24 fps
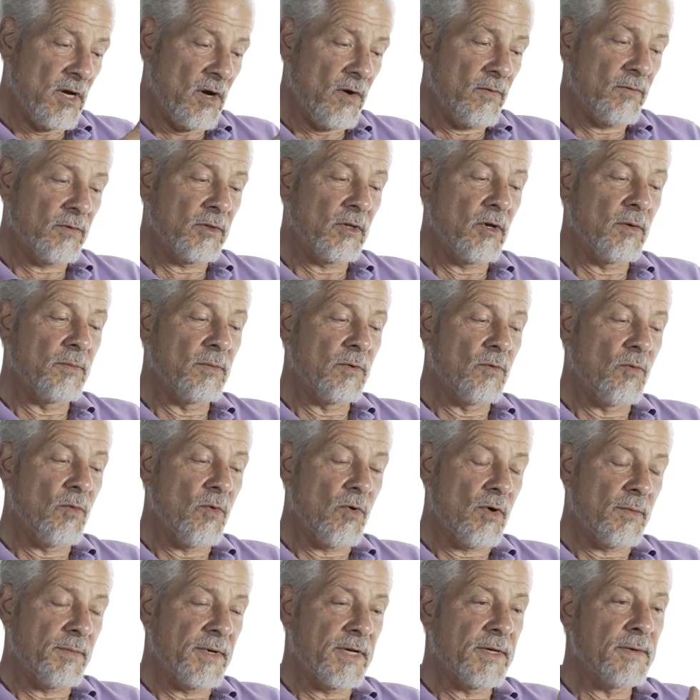of global
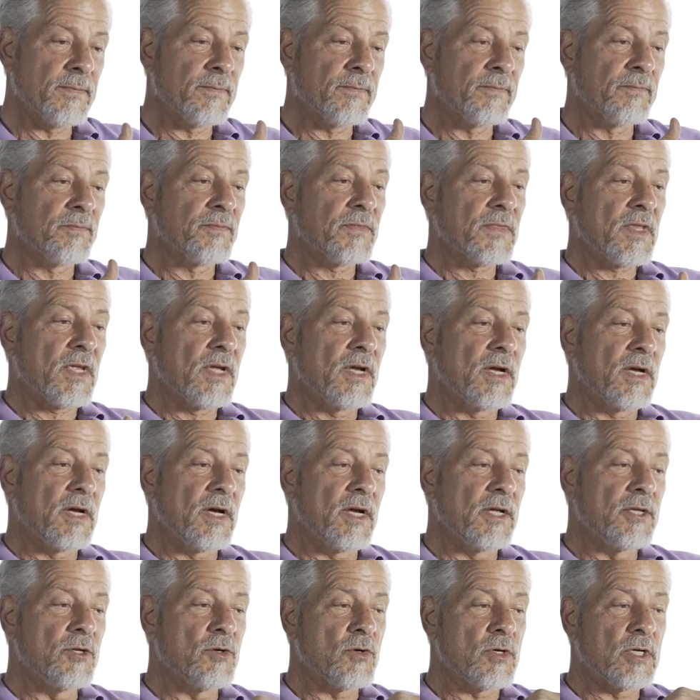warming,
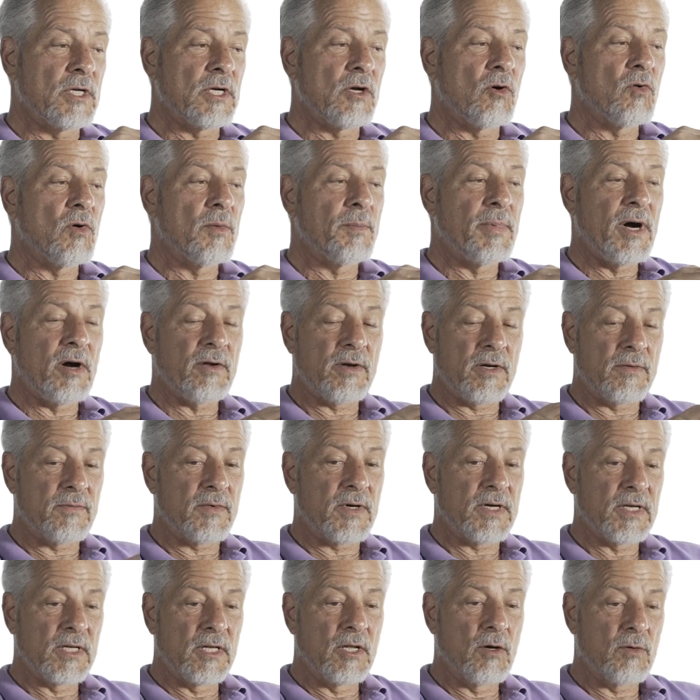you can go about it
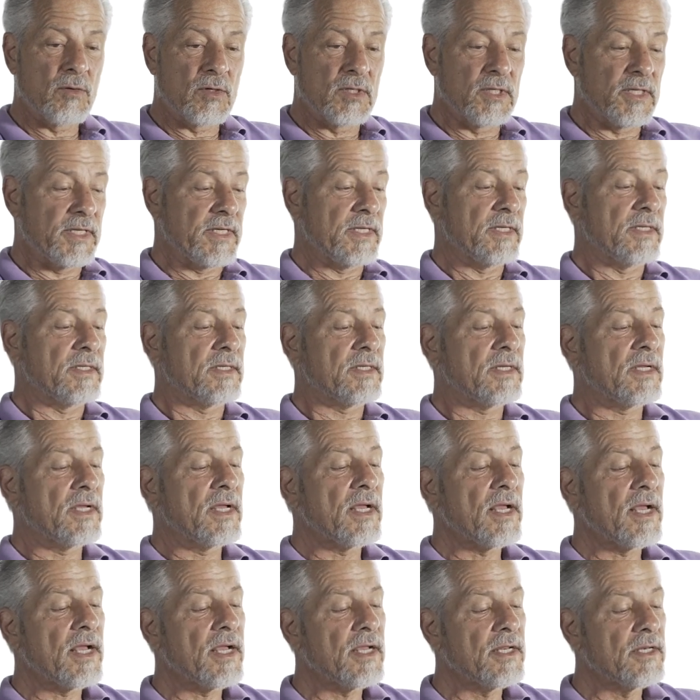very locally.
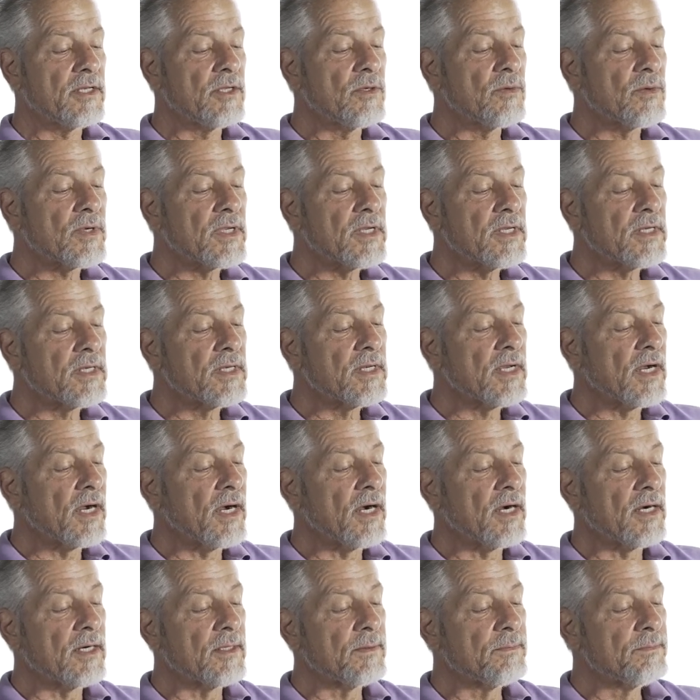And you can
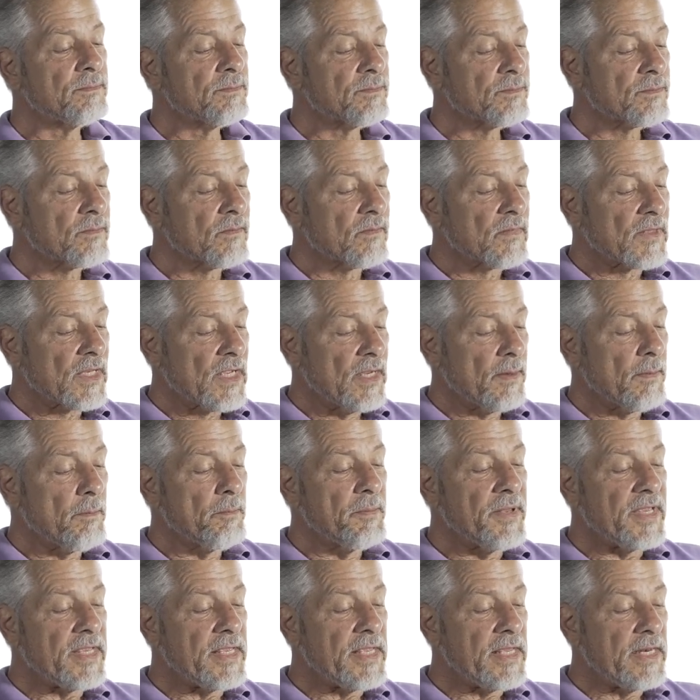
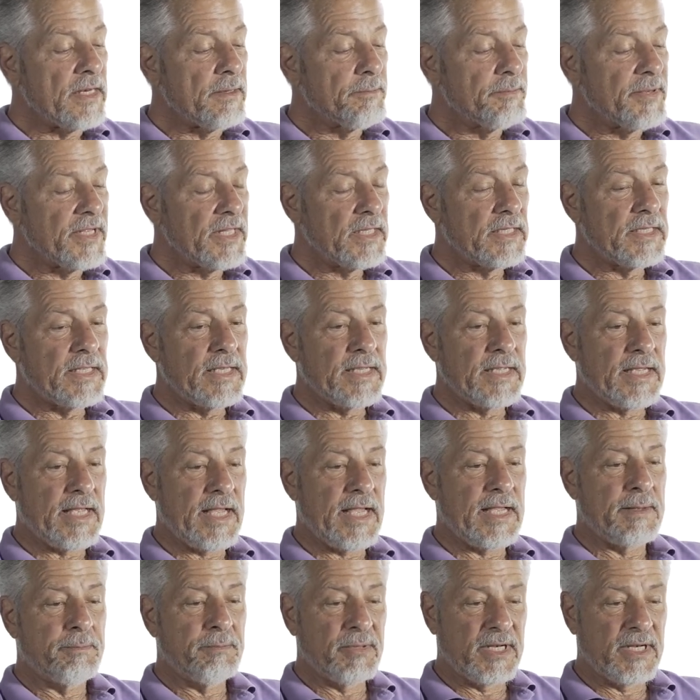begin building a